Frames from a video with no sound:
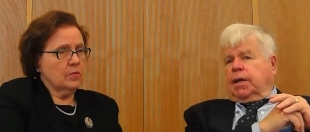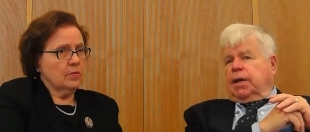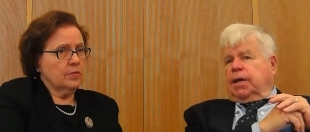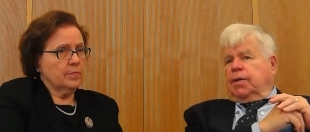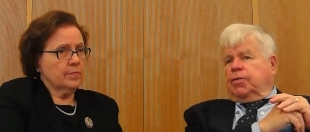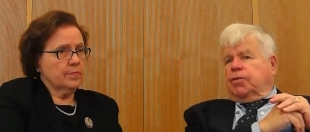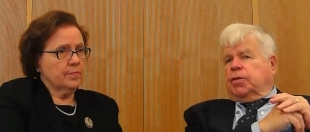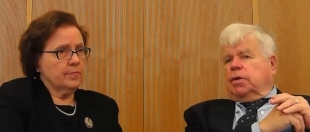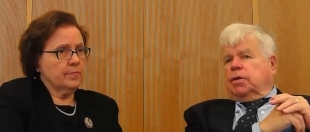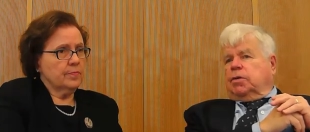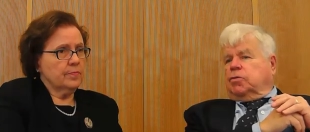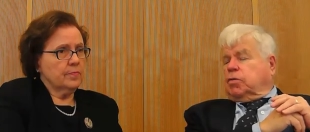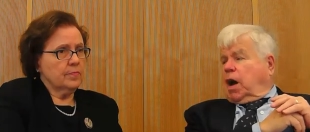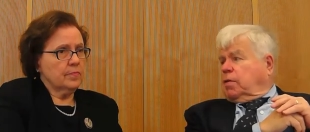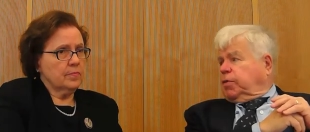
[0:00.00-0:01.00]
Speaker 1: kids
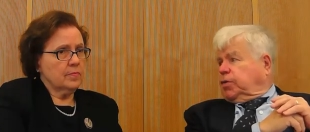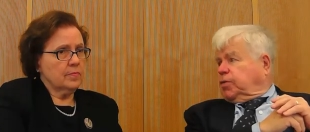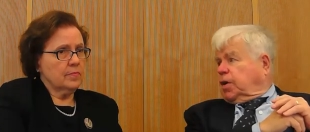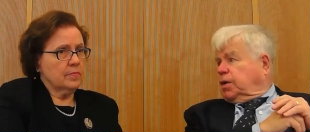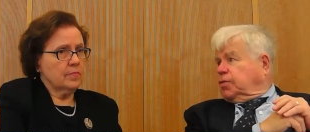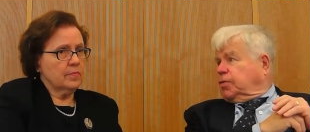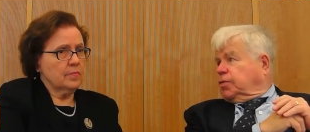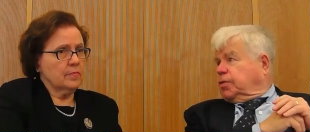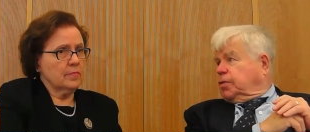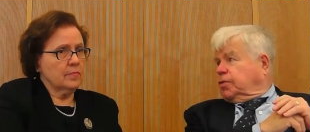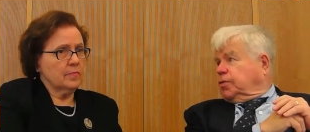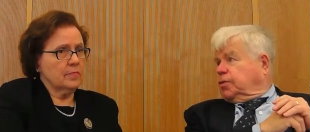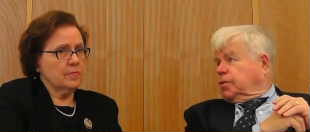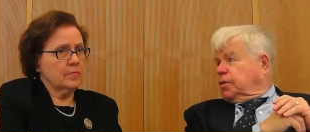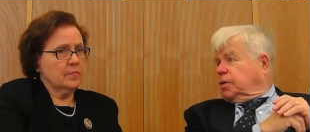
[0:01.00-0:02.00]
driver's licenses.
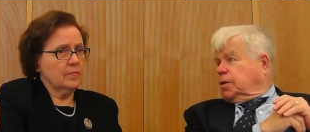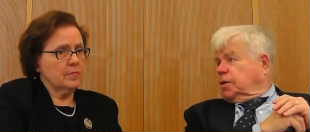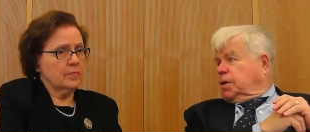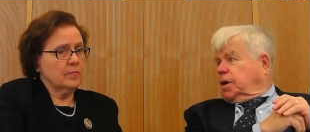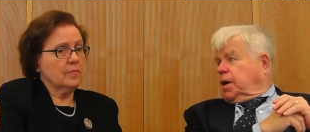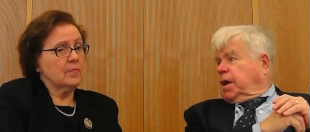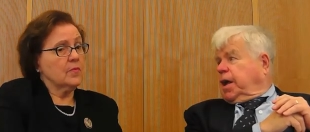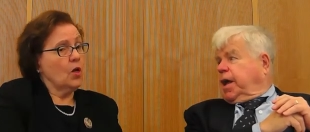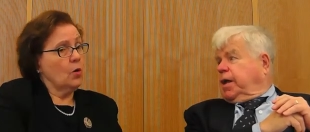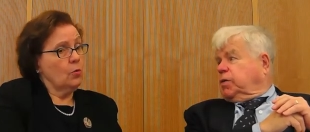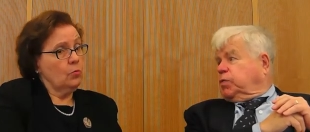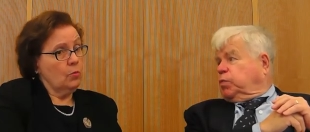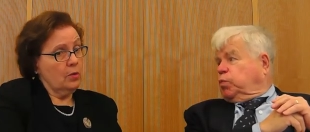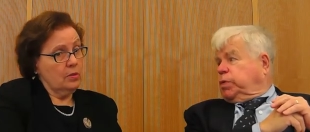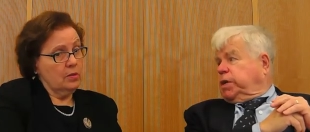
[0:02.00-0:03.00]

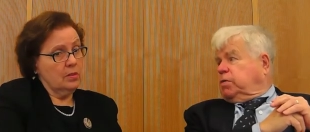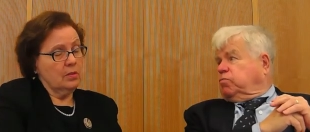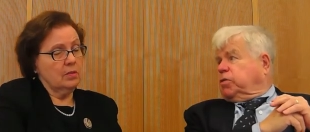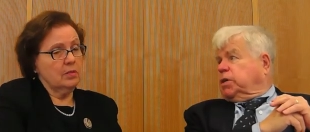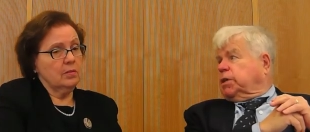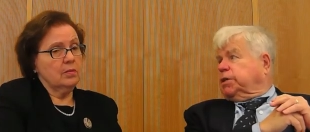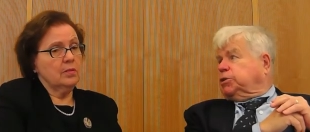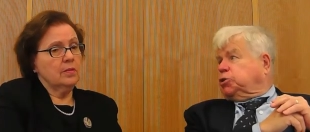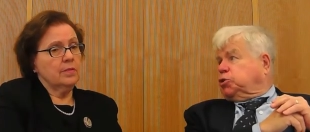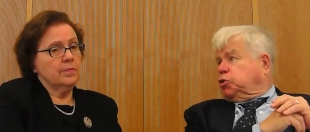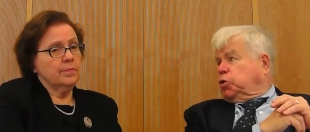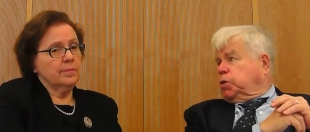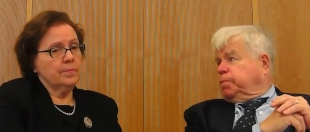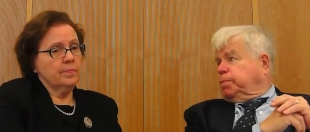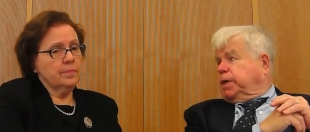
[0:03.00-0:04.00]
And we really
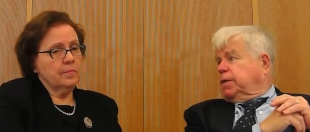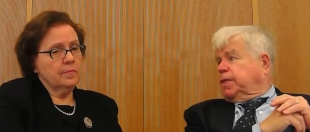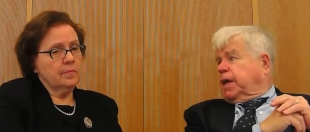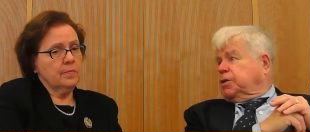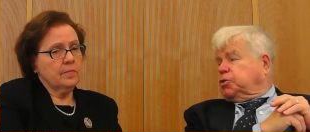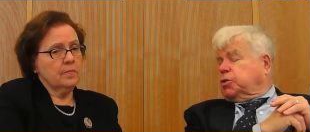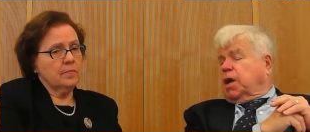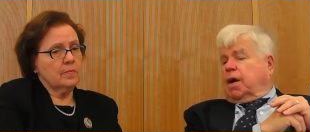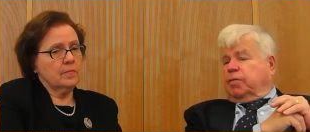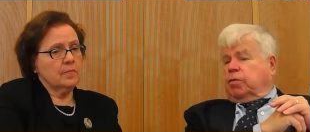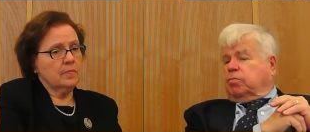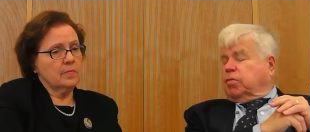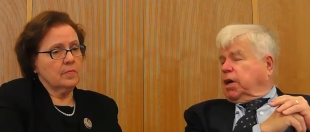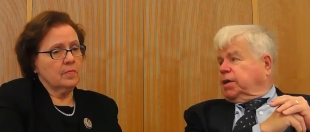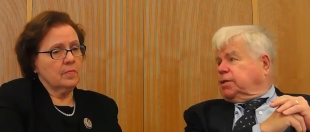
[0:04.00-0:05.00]
should mm-hmm. be. Mm. They should have a
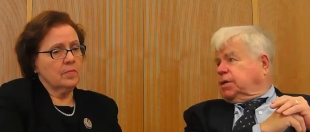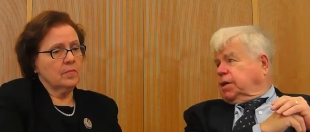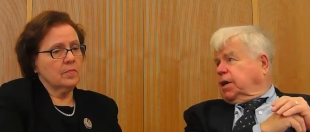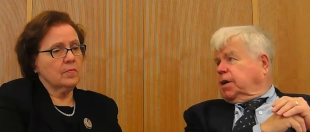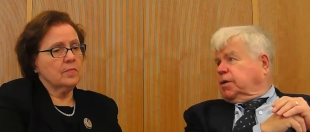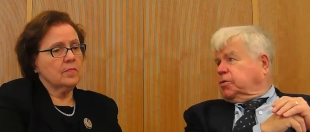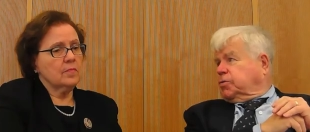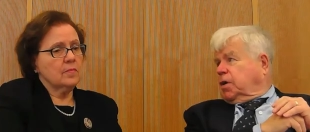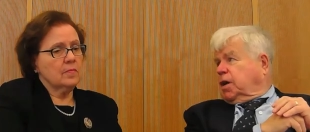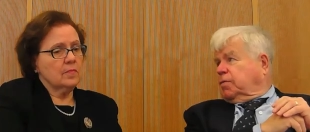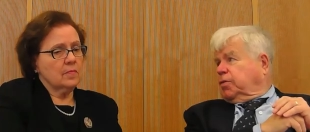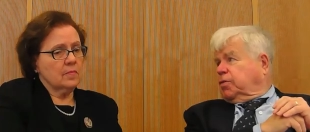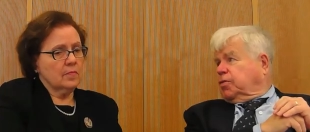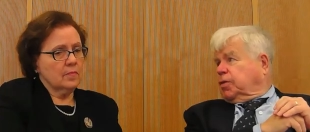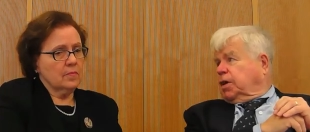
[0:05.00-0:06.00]
right to get a
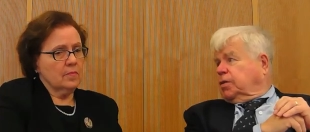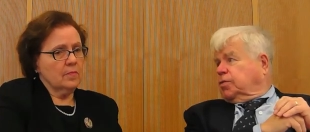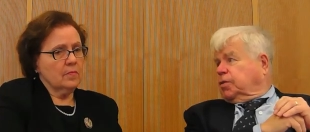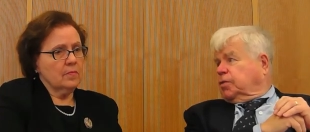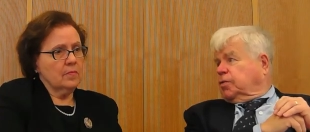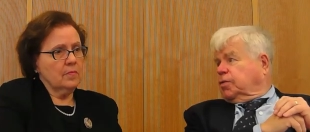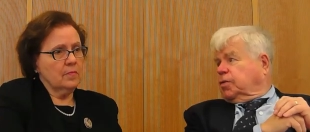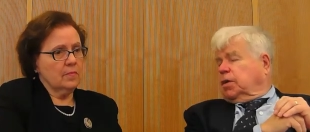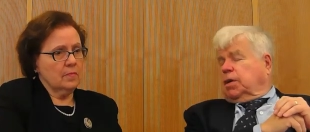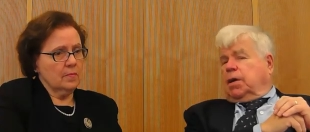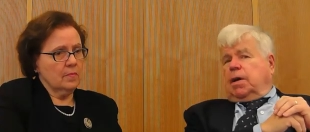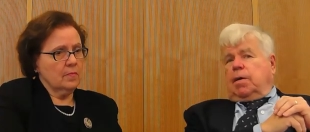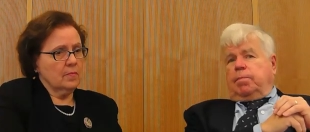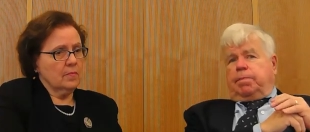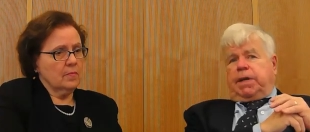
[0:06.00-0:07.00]
driver's mm-hmm. license mm-hmm.
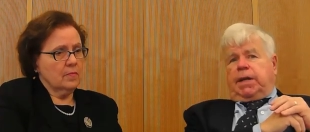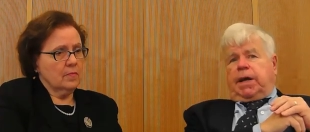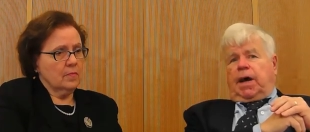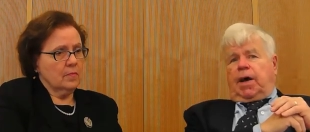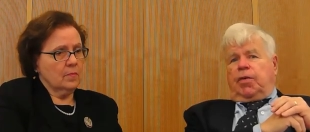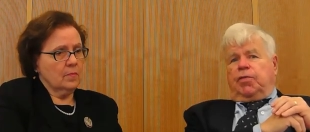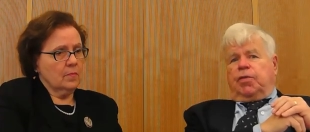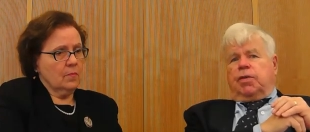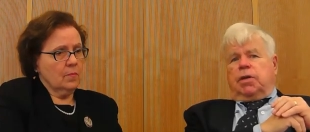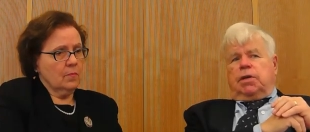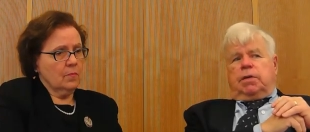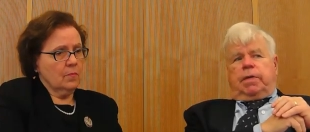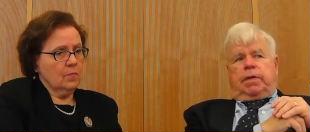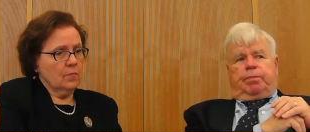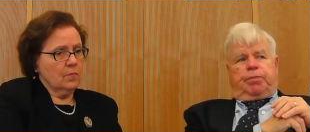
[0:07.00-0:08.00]
because
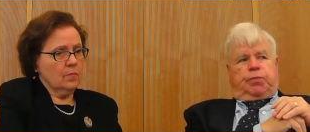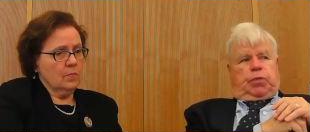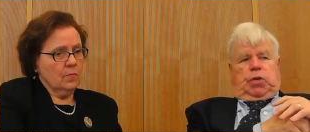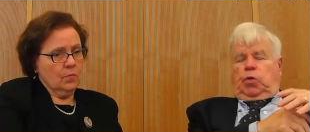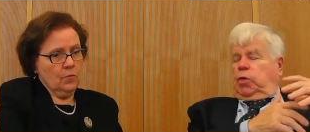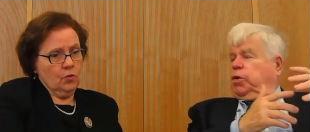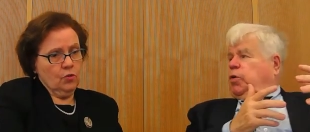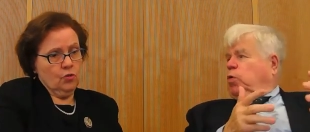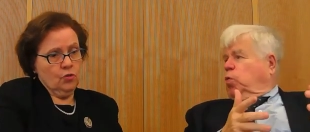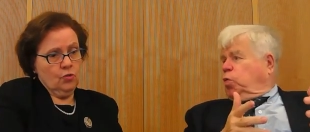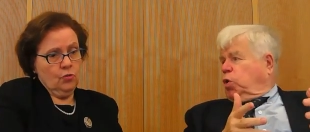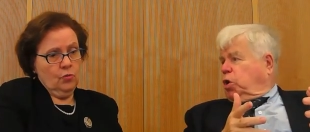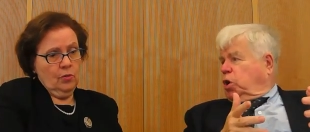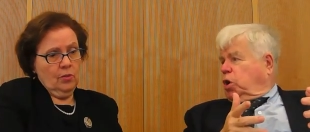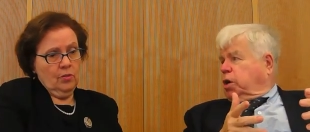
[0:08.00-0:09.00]
in order to
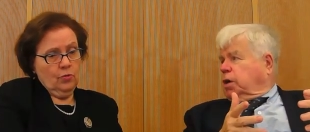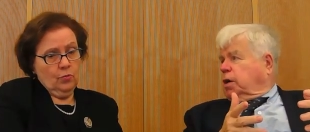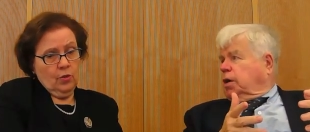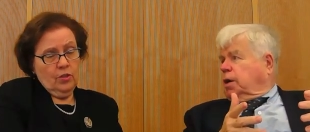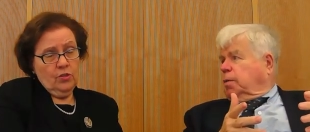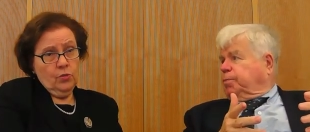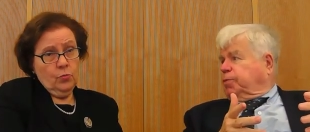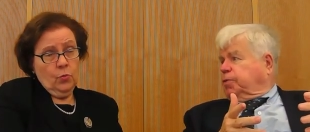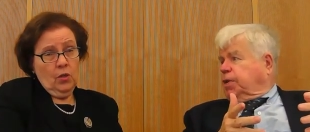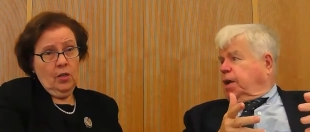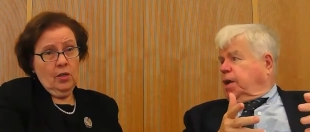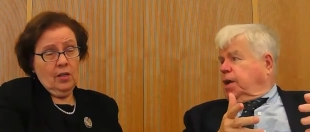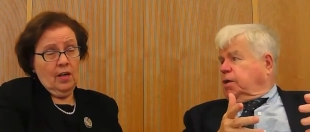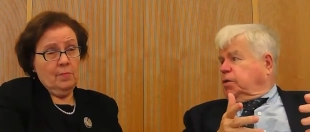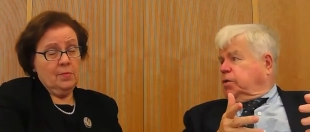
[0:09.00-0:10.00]
work order upstate,
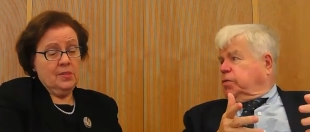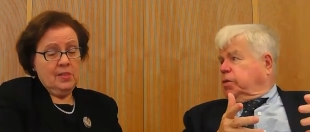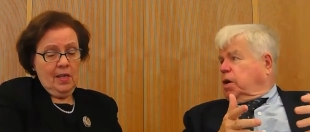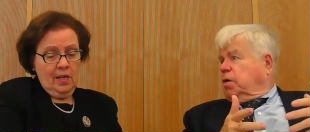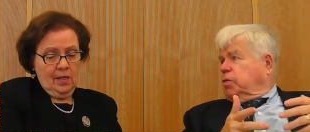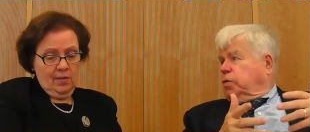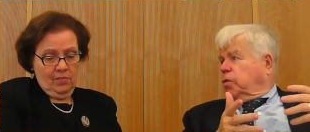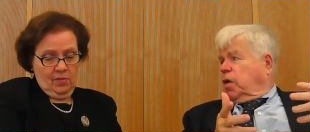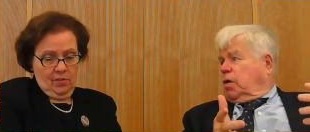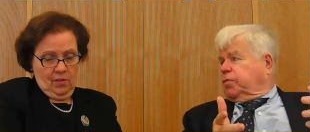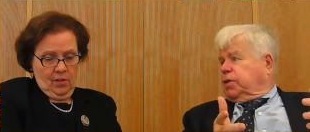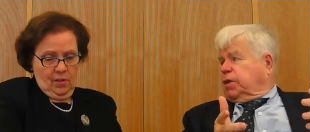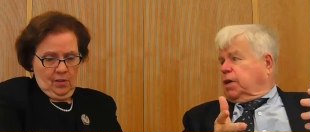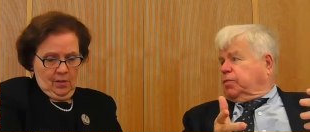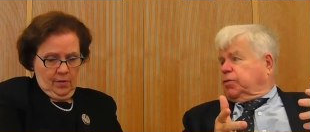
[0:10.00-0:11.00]
to work, you know, you often
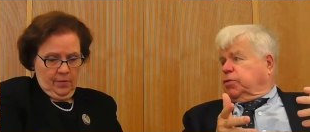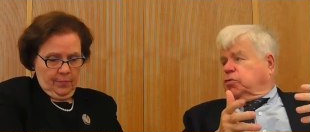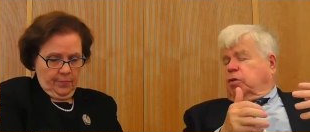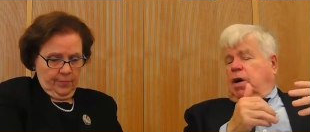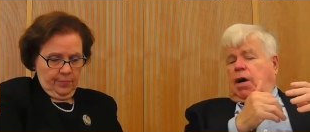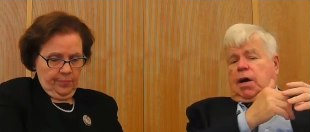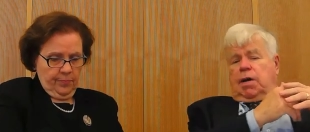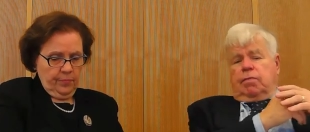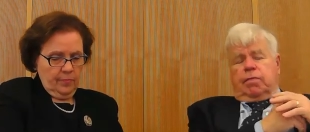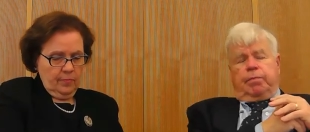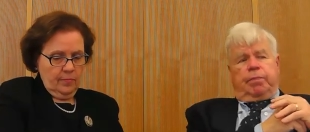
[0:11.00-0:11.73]
have to drive.